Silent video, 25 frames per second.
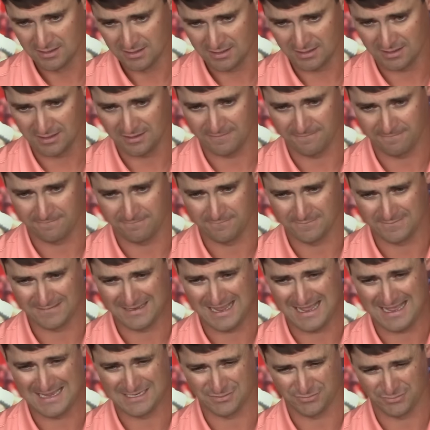uh,
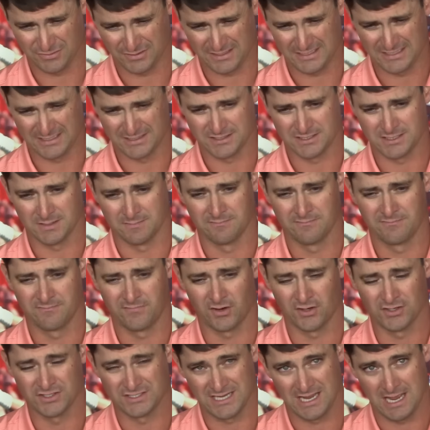guys were getting some
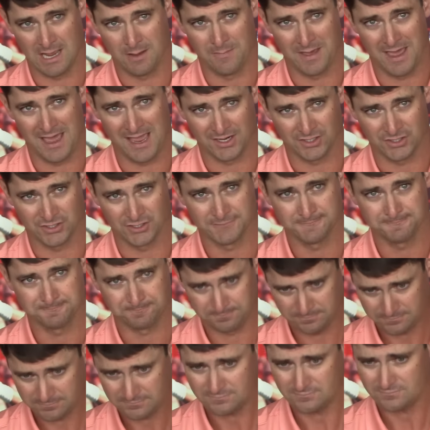first time action.
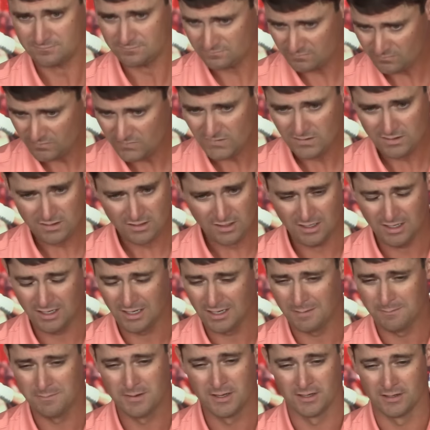
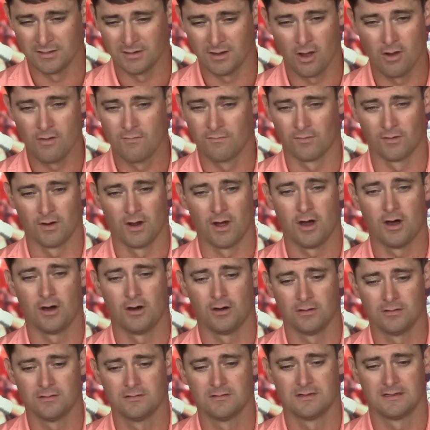Uh, but
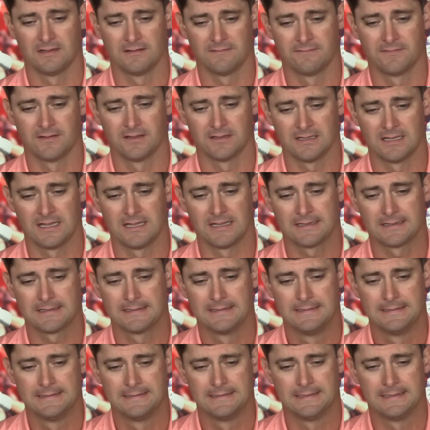overall, I felt like
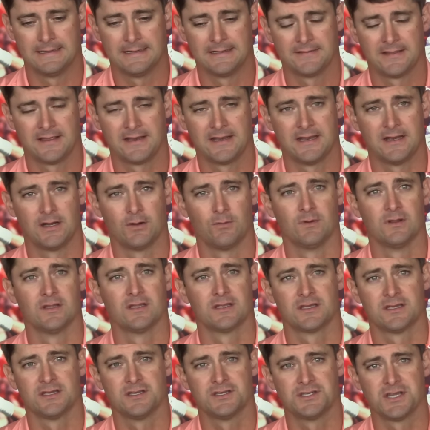uh, they did a
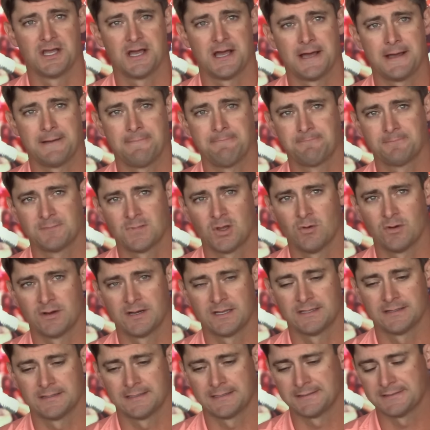really good job going
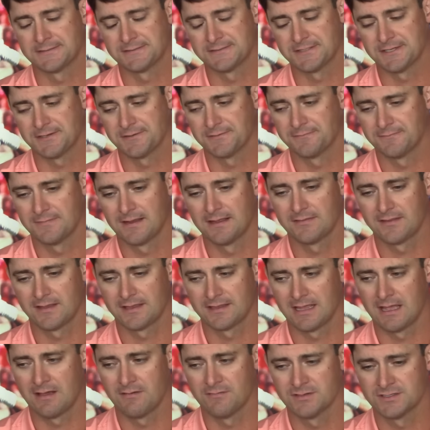in there. So I
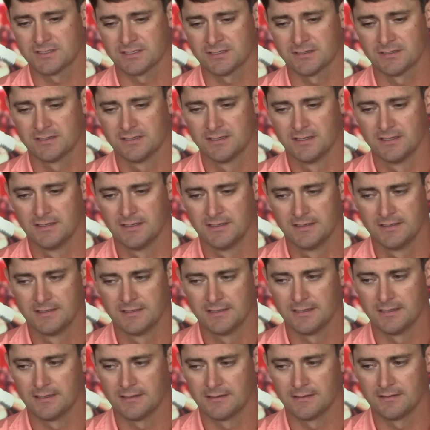think that was a, a,
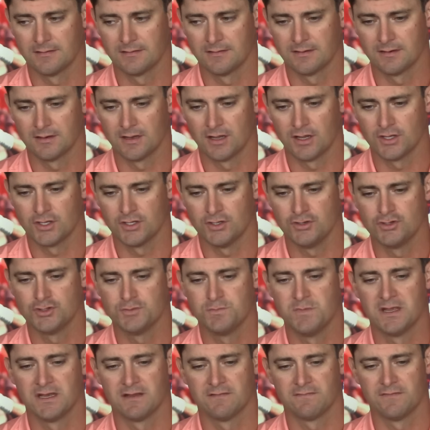a huge
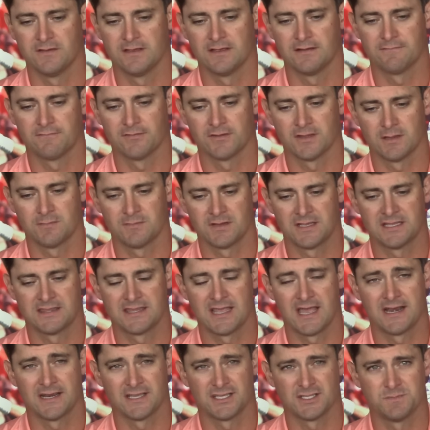benefit for them to get
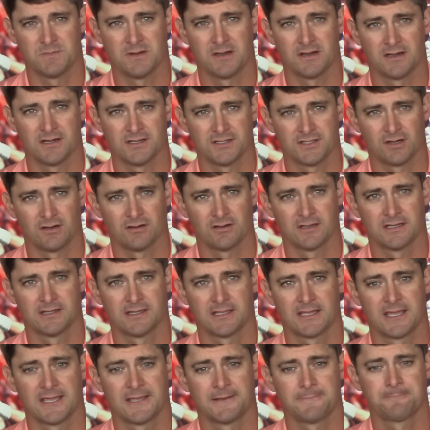that experience early in
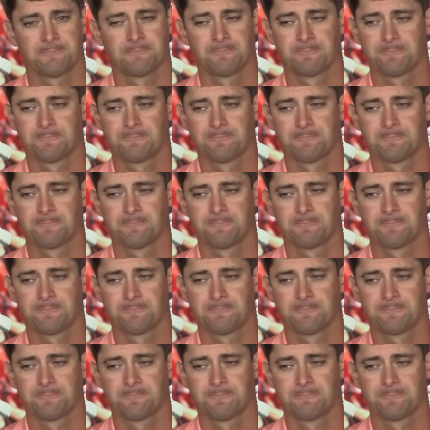the game.